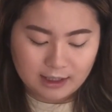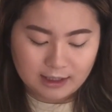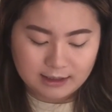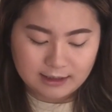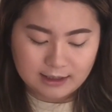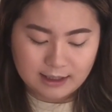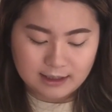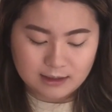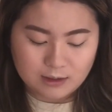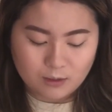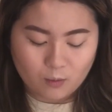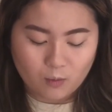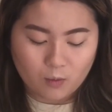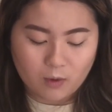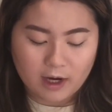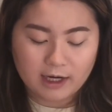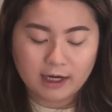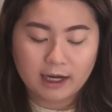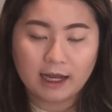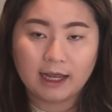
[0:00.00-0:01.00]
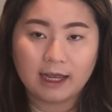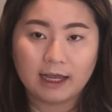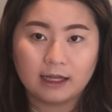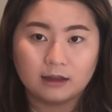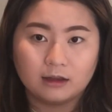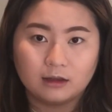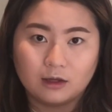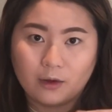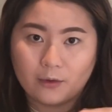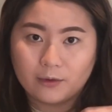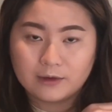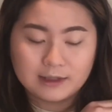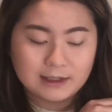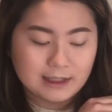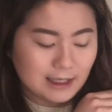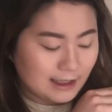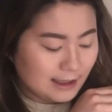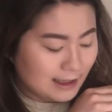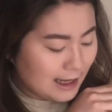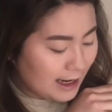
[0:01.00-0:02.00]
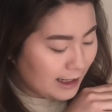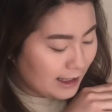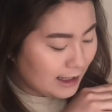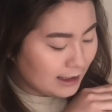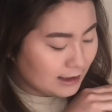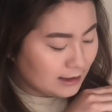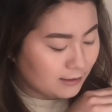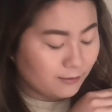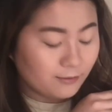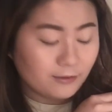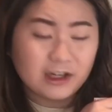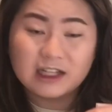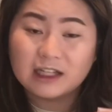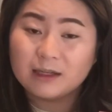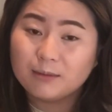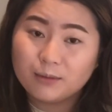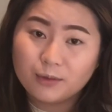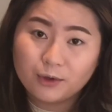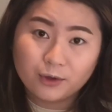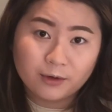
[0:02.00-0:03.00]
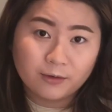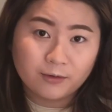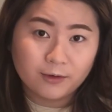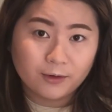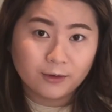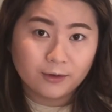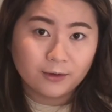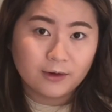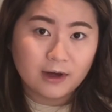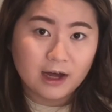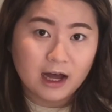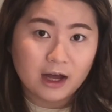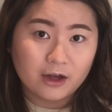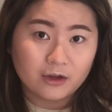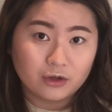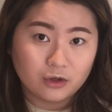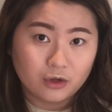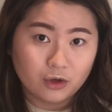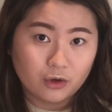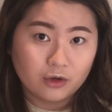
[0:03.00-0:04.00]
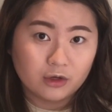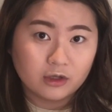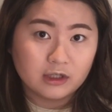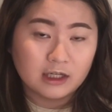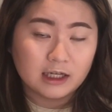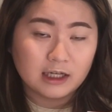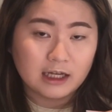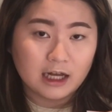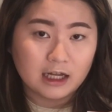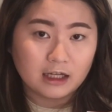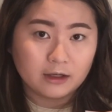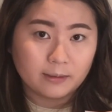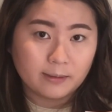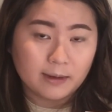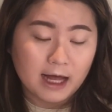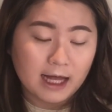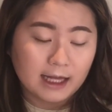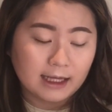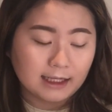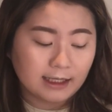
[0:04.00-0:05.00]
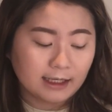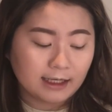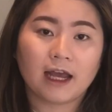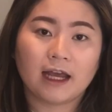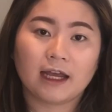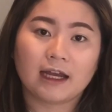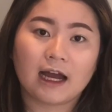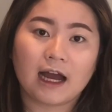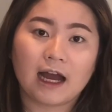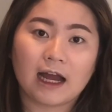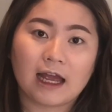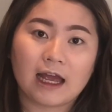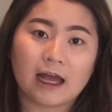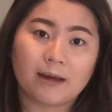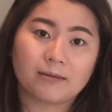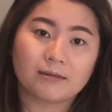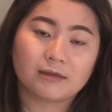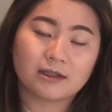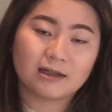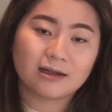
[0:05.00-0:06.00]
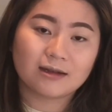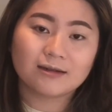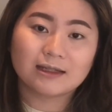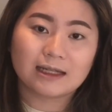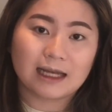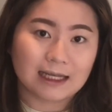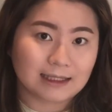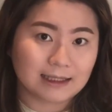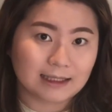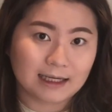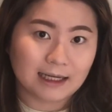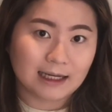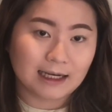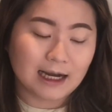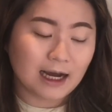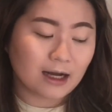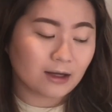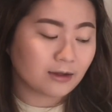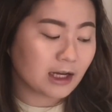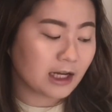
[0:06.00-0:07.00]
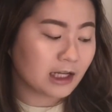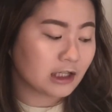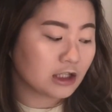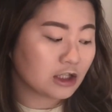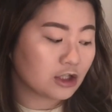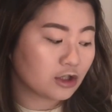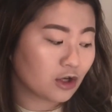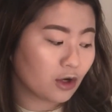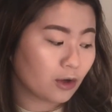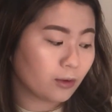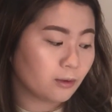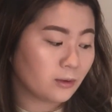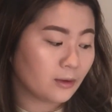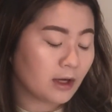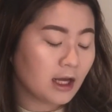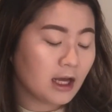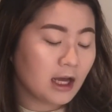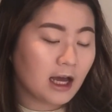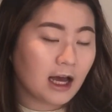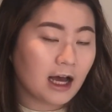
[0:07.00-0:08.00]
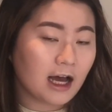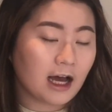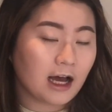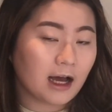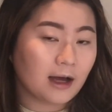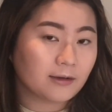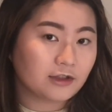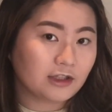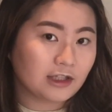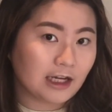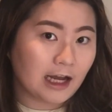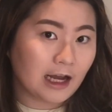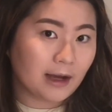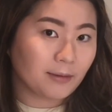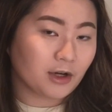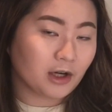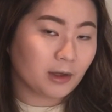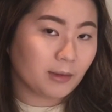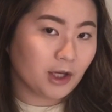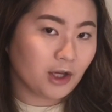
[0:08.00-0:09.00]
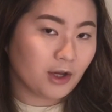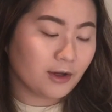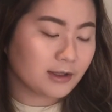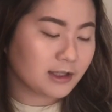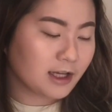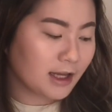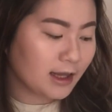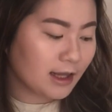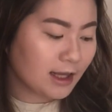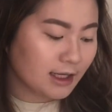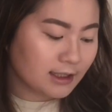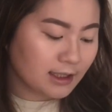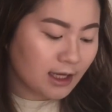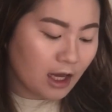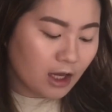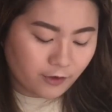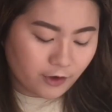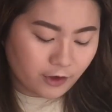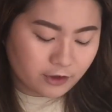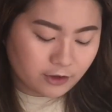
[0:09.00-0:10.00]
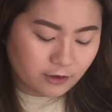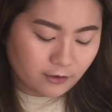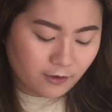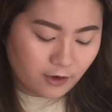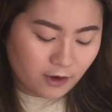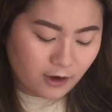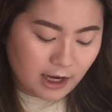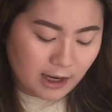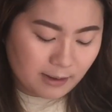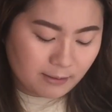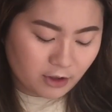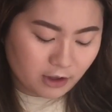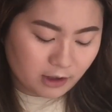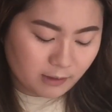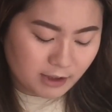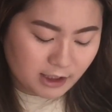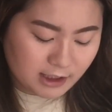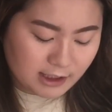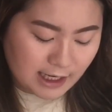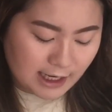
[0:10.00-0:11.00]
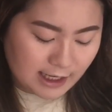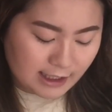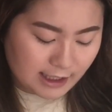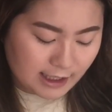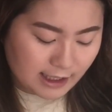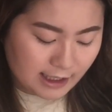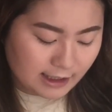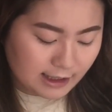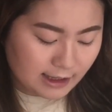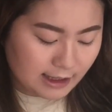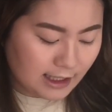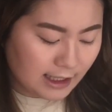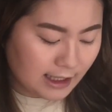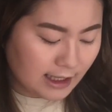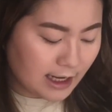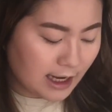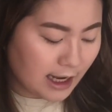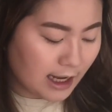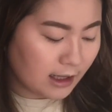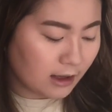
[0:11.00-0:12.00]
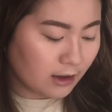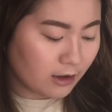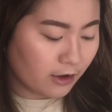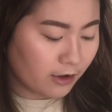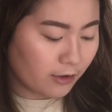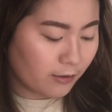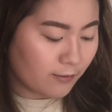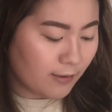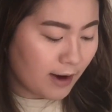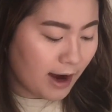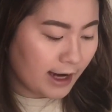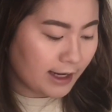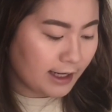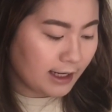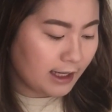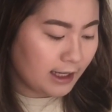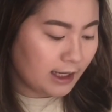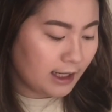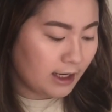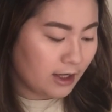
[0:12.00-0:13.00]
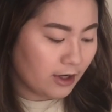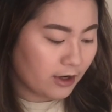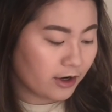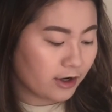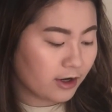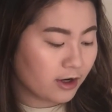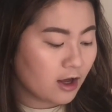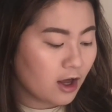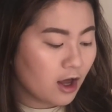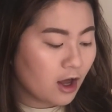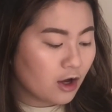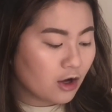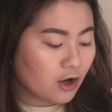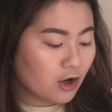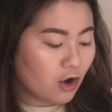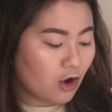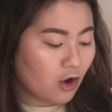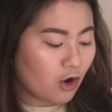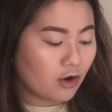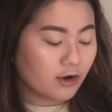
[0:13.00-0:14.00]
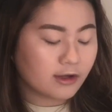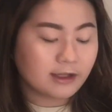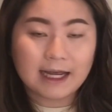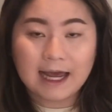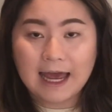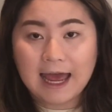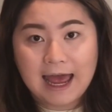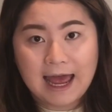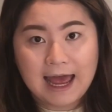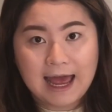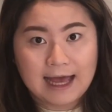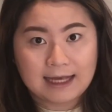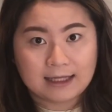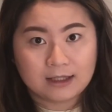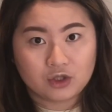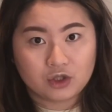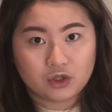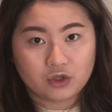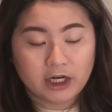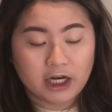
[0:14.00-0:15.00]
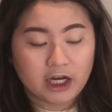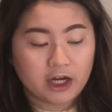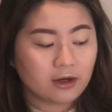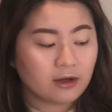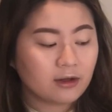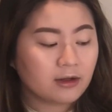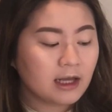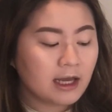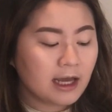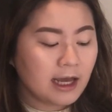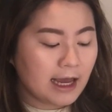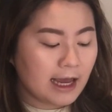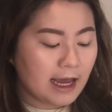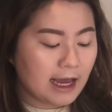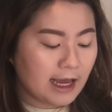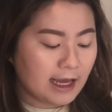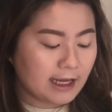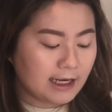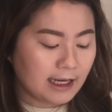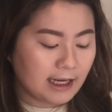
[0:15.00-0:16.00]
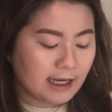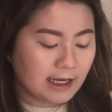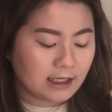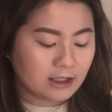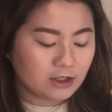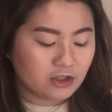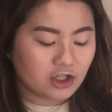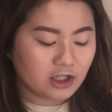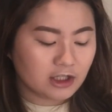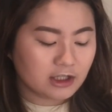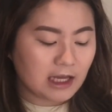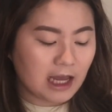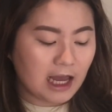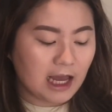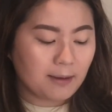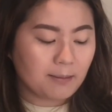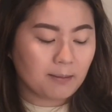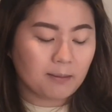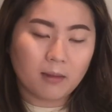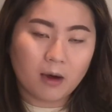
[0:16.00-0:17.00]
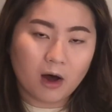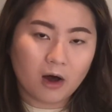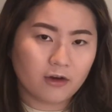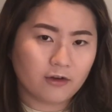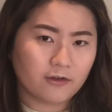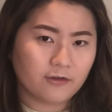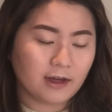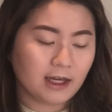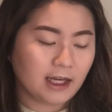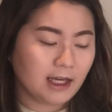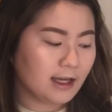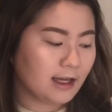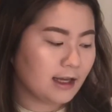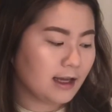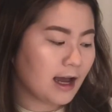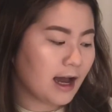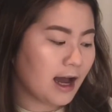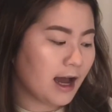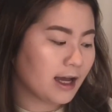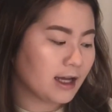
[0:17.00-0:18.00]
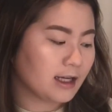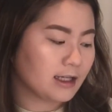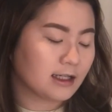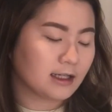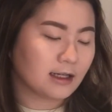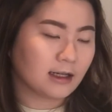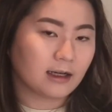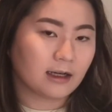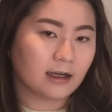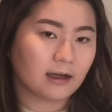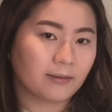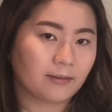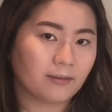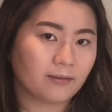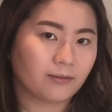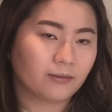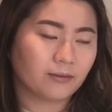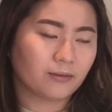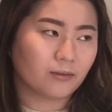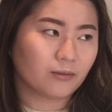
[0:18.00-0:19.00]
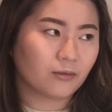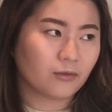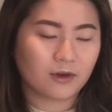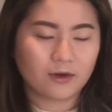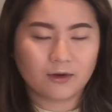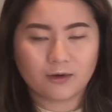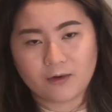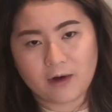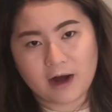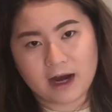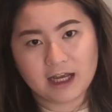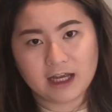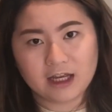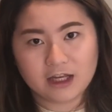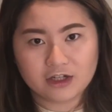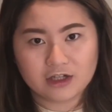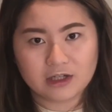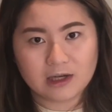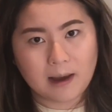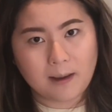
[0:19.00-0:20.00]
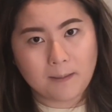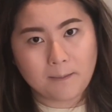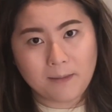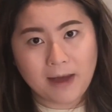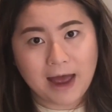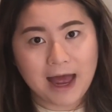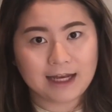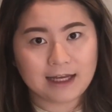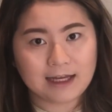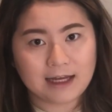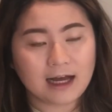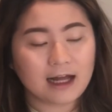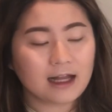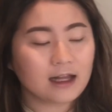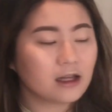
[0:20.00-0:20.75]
this is what it looks like. It's a really beautiful nude color palette, and I am still testing it out. And so today I'm going to be using this. First of all, I'm going to be taking the color right here called Astrio, and it is just a mauvey kind of grayish matte